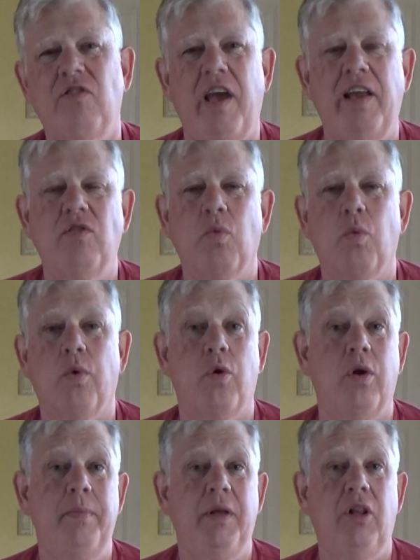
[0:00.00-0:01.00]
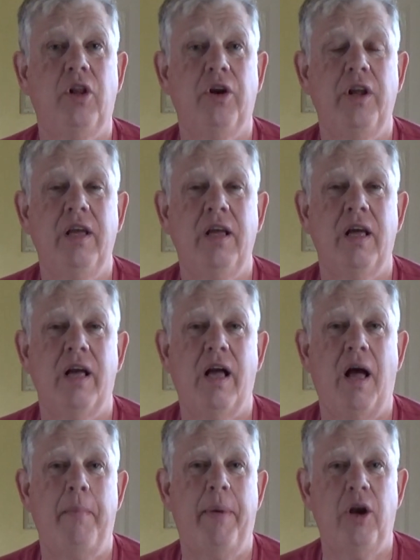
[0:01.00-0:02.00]
science we're going to be learning
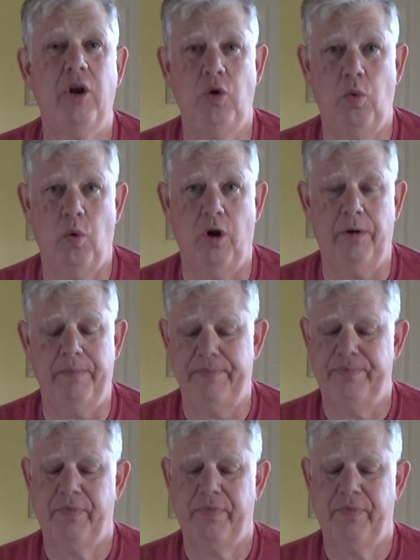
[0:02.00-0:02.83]
about a new word.